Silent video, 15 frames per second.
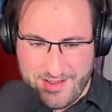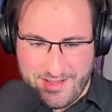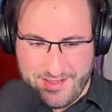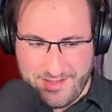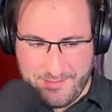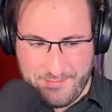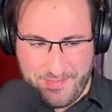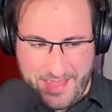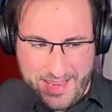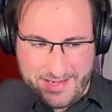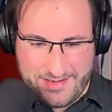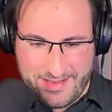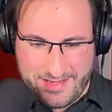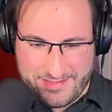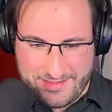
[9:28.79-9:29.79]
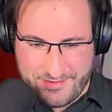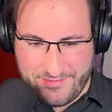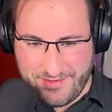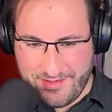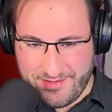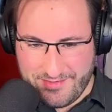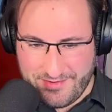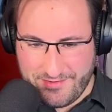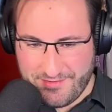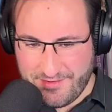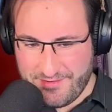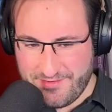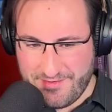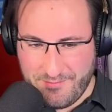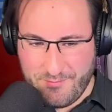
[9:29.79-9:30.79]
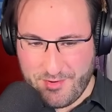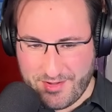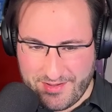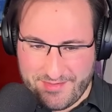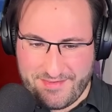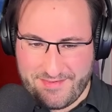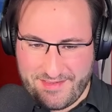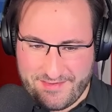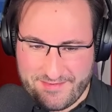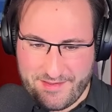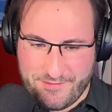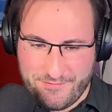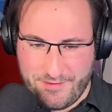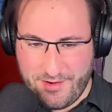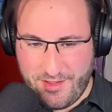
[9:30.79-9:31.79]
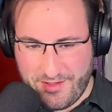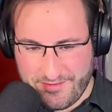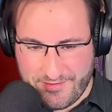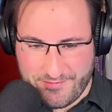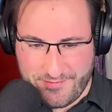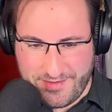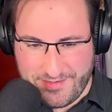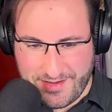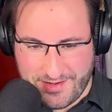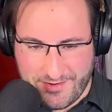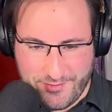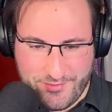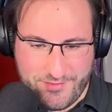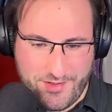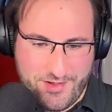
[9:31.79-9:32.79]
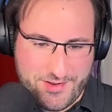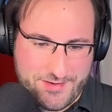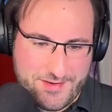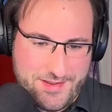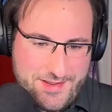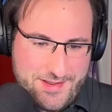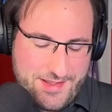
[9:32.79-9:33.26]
and like there's a somewhat consistent philosophy that goes on.